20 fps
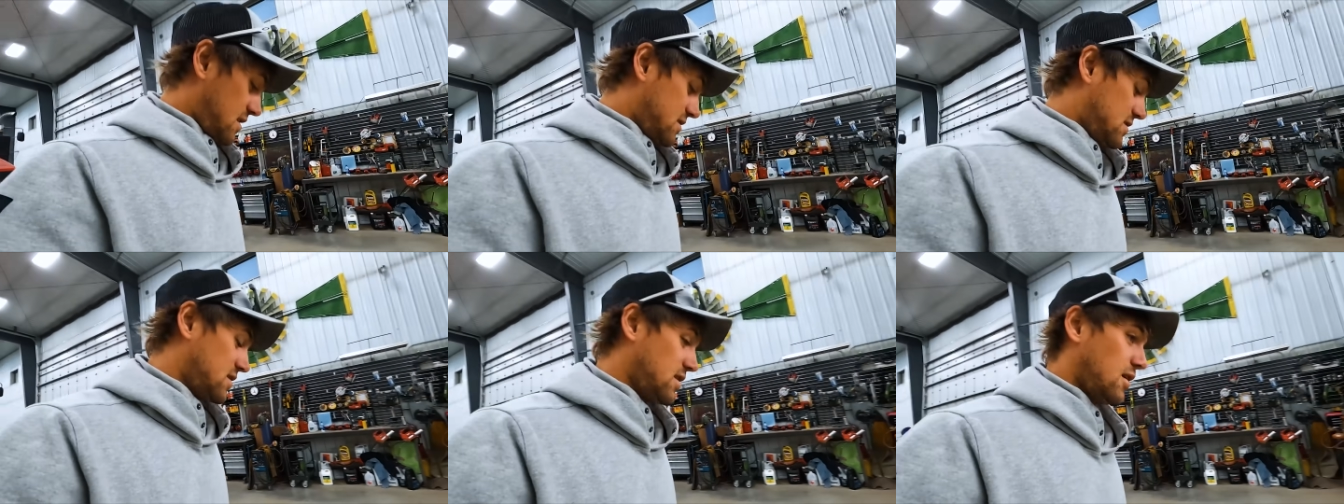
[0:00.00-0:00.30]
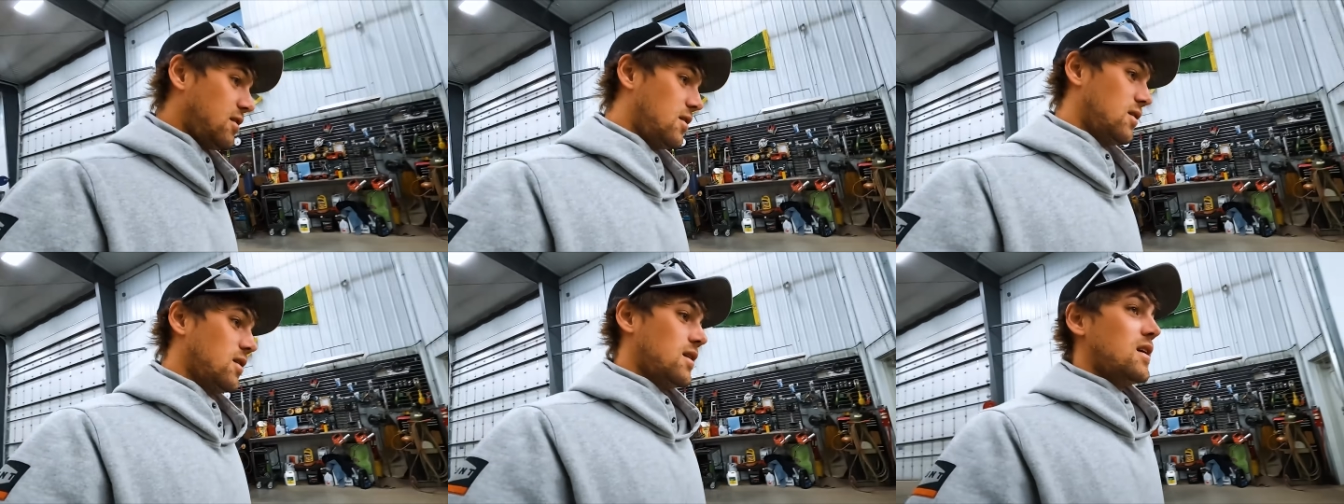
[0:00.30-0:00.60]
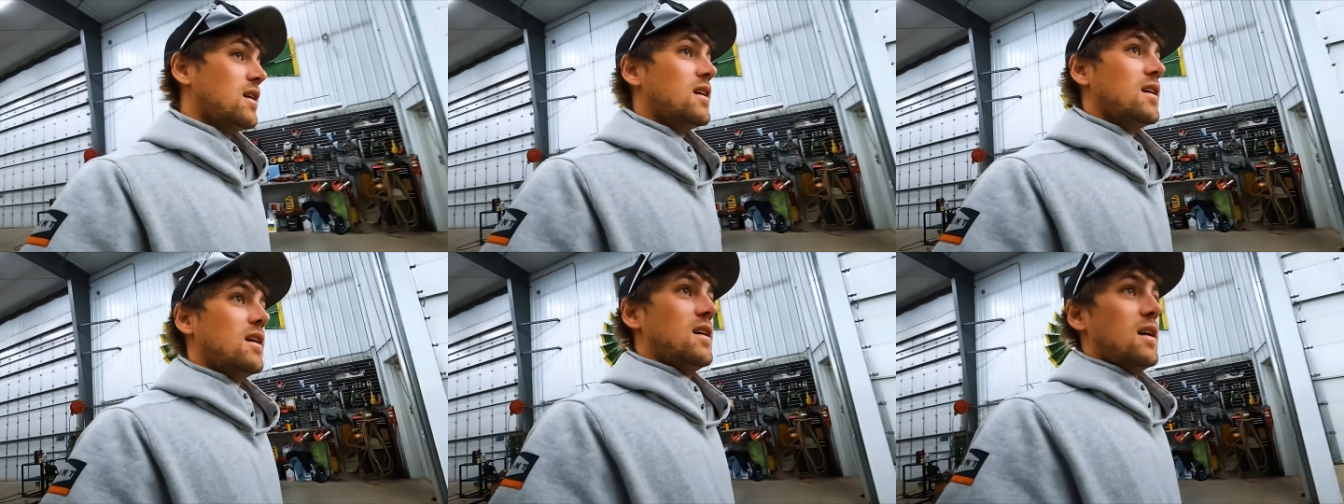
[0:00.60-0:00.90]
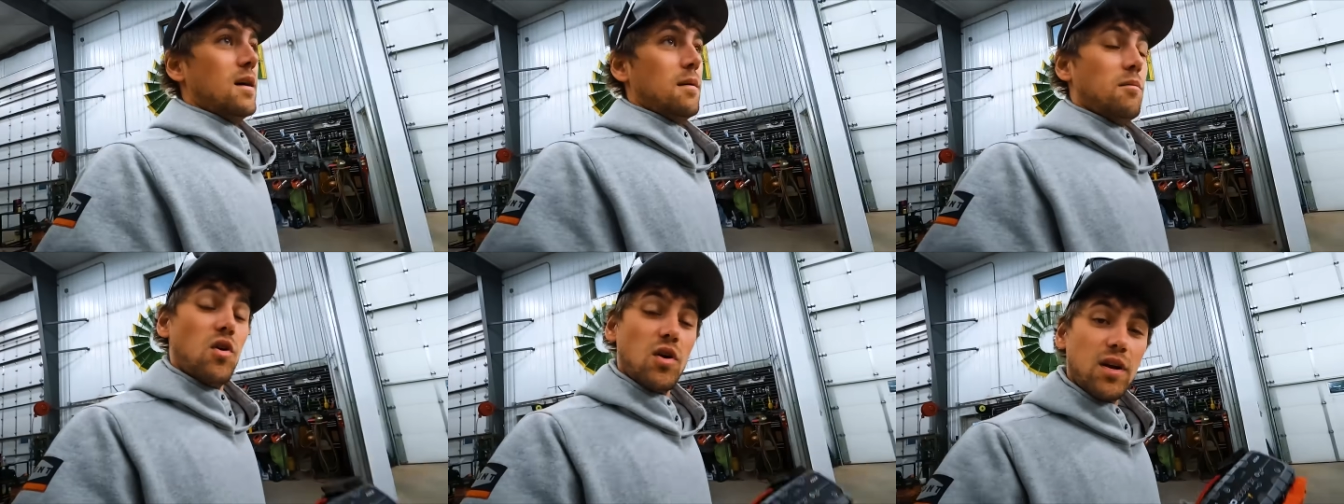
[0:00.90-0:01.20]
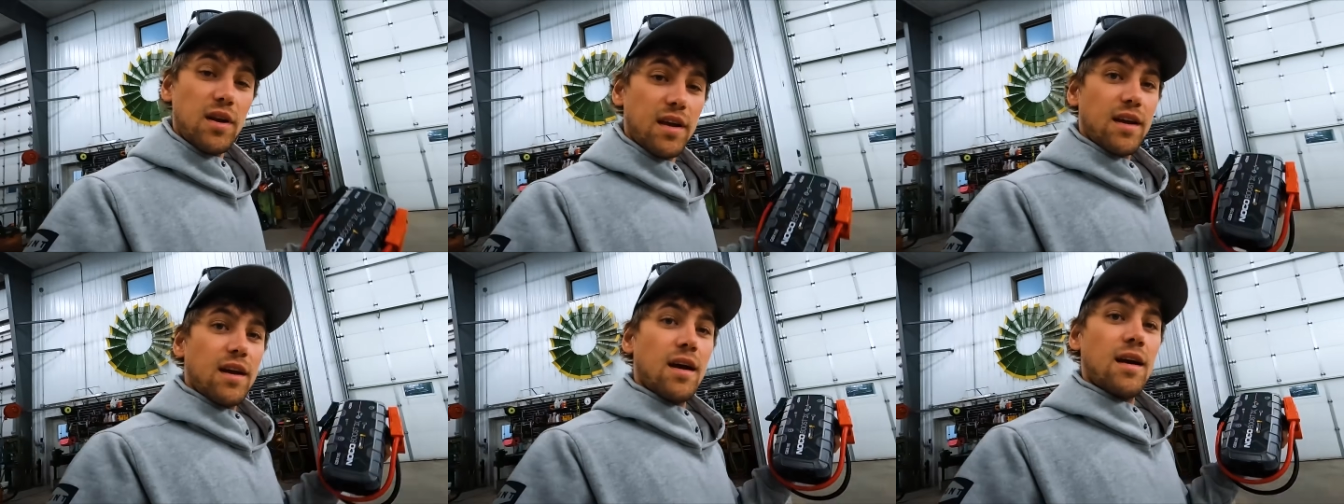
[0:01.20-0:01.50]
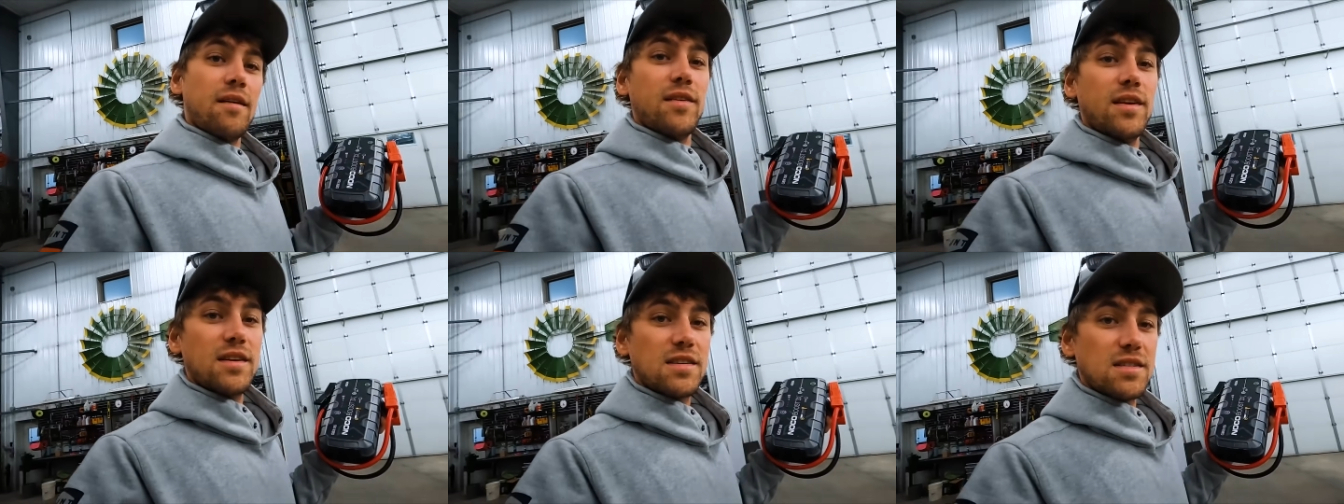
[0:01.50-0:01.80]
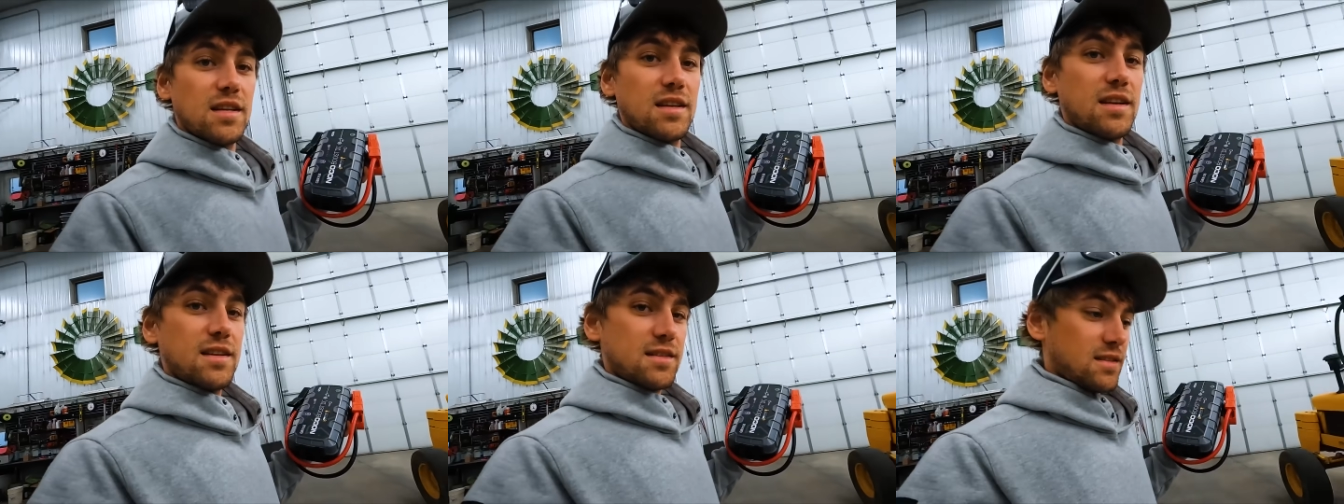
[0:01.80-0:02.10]
So, morning
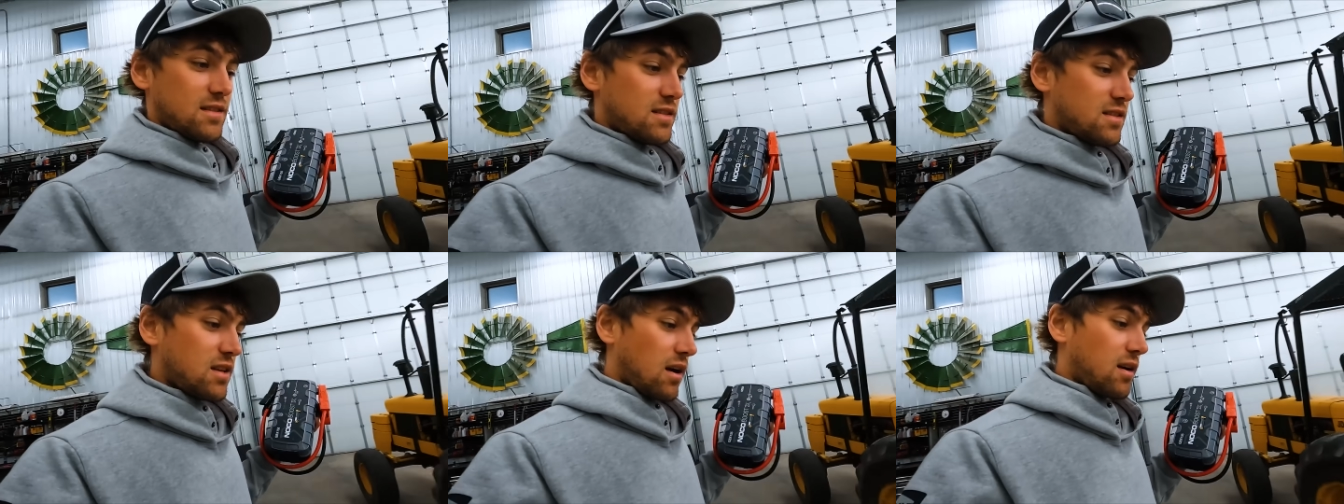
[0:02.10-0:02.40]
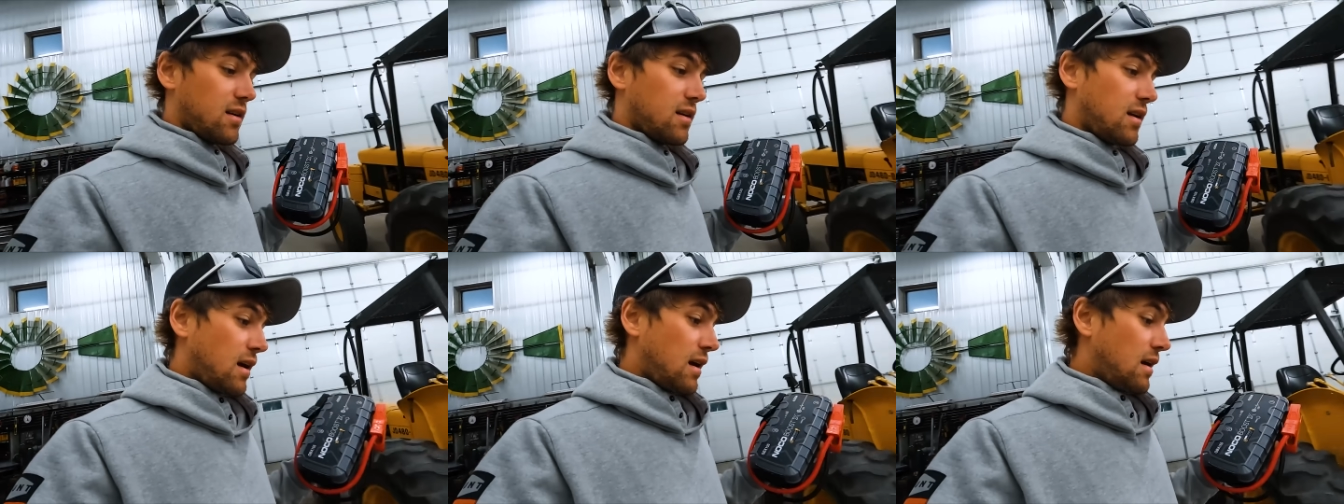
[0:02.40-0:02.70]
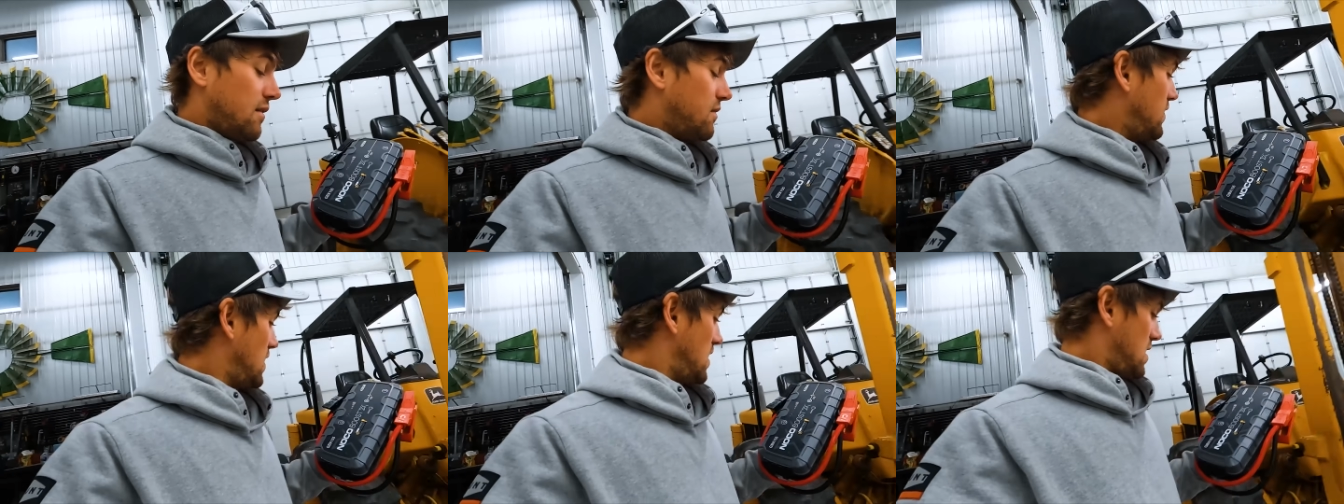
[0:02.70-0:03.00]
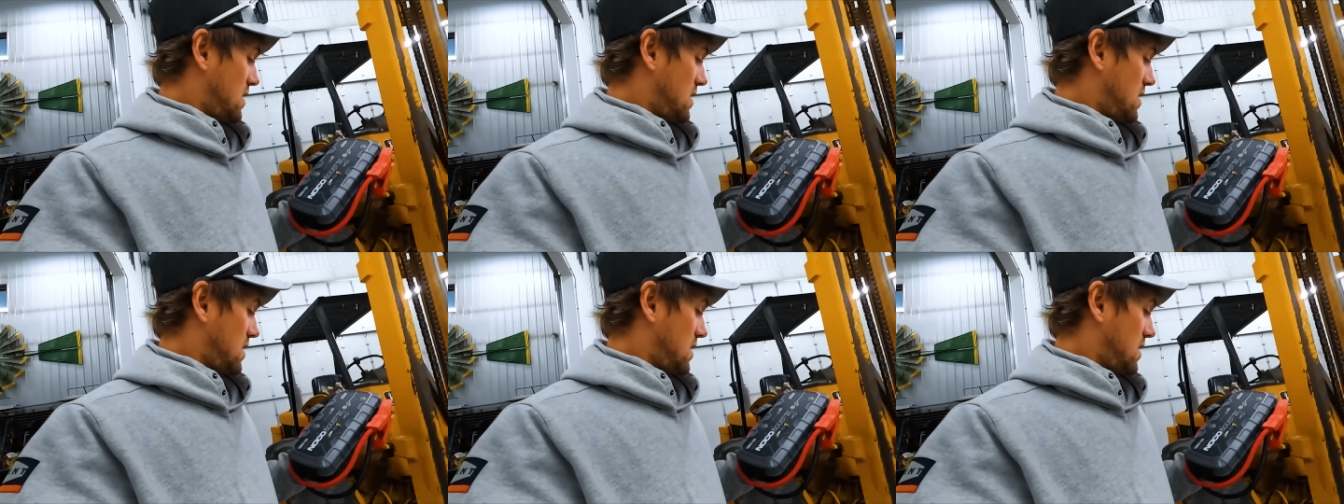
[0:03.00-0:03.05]
obviously isn't starting off